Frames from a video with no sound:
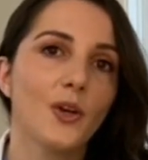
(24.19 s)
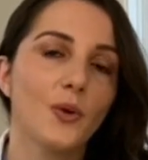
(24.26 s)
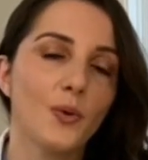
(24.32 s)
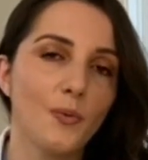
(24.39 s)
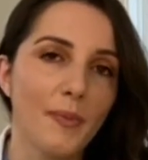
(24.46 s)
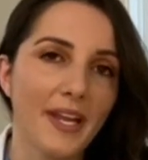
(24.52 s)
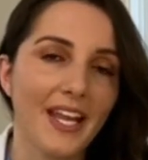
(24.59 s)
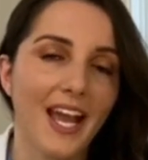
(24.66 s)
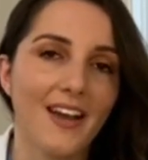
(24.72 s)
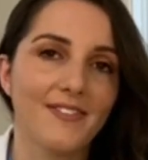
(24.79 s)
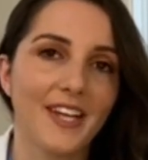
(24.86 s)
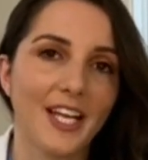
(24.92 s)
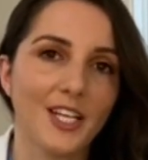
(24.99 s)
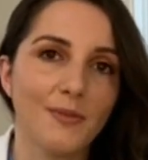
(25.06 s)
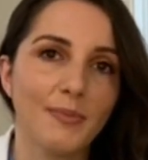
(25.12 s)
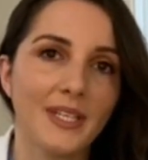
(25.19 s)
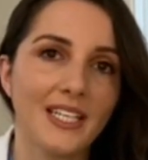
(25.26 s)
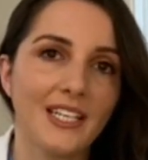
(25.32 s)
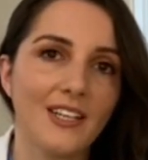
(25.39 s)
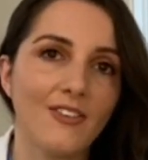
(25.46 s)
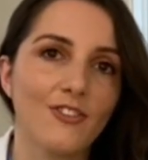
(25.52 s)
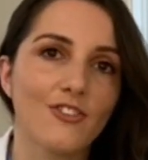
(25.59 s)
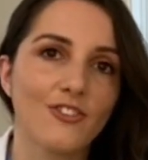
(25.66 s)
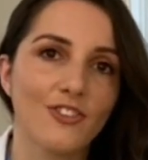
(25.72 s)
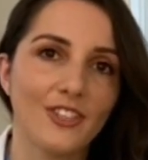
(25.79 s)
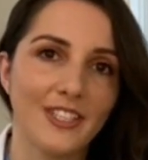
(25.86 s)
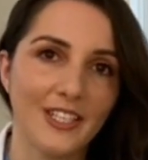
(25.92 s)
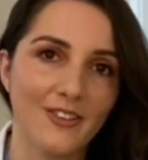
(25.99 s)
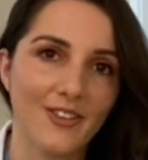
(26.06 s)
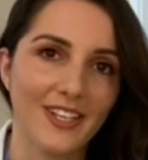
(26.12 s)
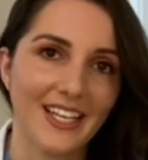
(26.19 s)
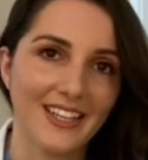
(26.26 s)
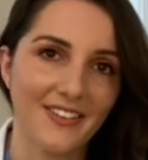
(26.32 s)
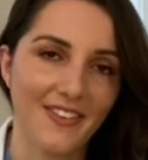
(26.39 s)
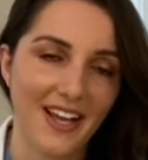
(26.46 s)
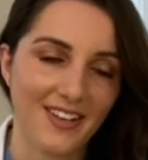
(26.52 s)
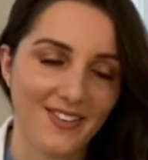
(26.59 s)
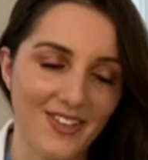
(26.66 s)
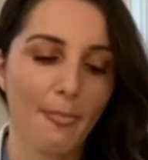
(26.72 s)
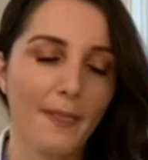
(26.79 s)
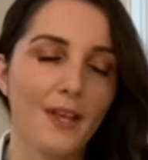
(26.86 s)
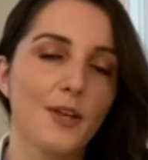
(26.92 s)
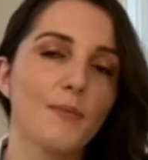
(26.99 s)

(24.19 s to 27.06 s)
who may have diabetes need to get the vaccine.